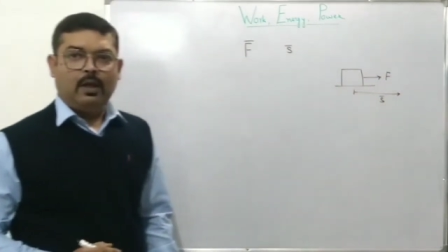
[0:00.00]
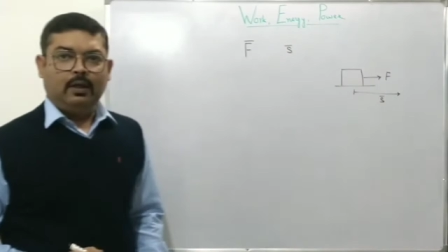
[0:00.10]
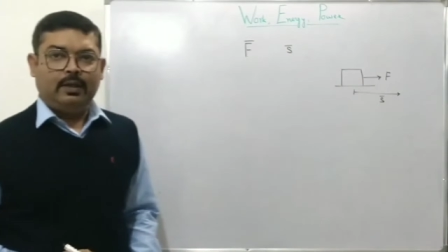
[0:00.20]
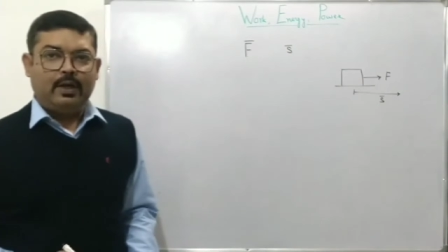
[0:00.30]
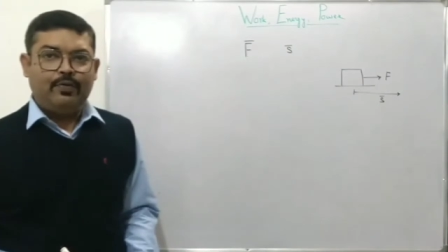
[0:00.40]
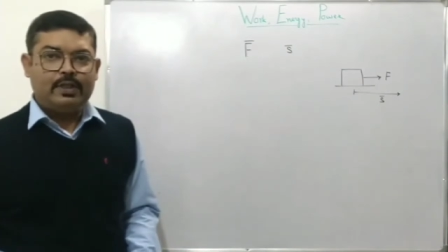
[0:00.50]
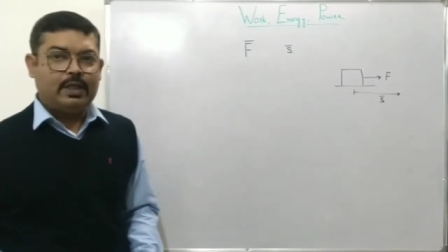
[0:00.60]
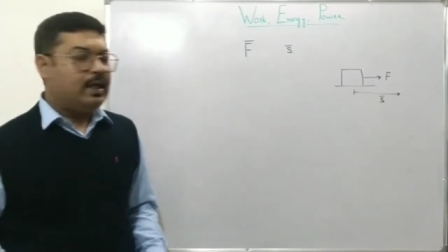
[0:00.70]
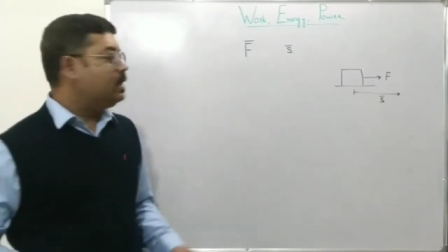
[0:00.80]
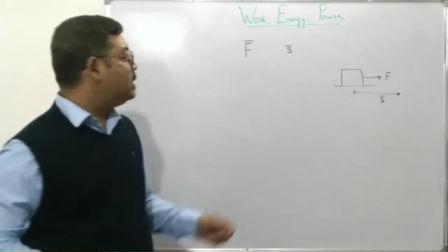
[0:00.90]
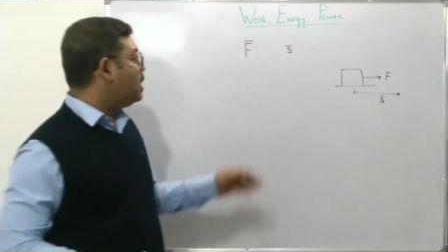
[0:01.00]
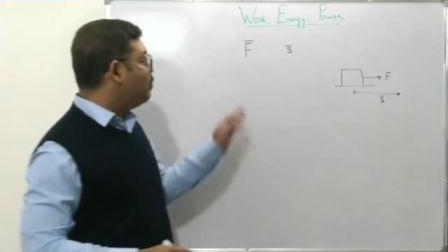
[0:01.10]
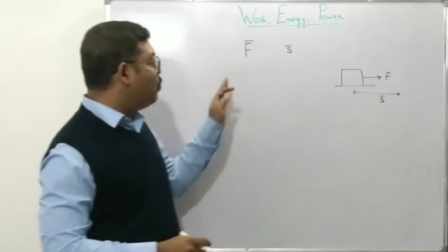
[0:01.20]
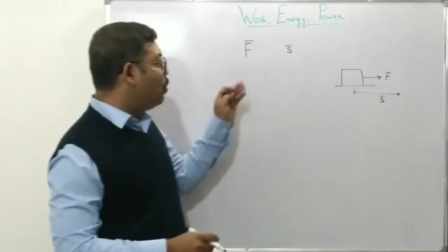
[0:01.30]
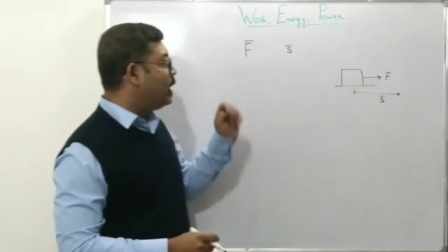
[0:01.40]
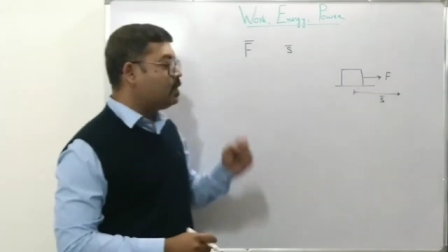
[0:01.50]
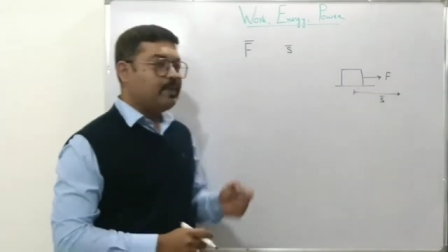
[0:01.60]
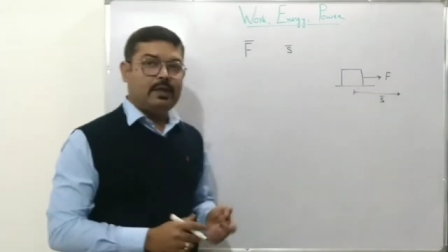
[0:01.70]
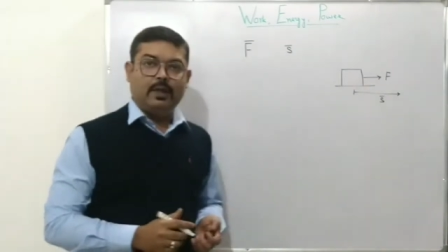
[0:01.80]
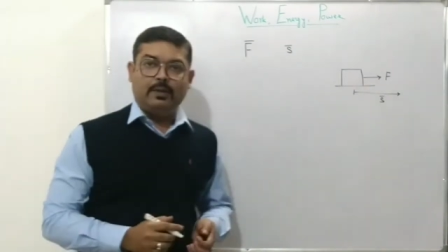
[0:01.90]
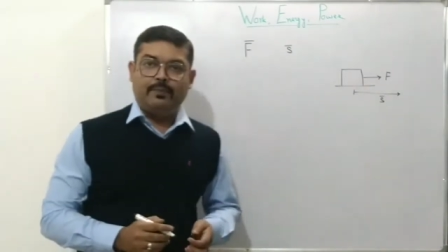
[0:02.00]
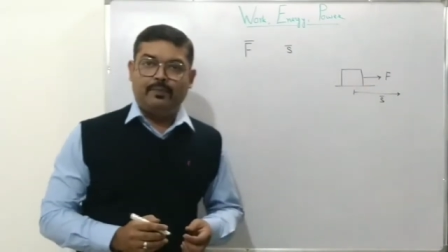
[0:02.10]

then we say that some work has been done.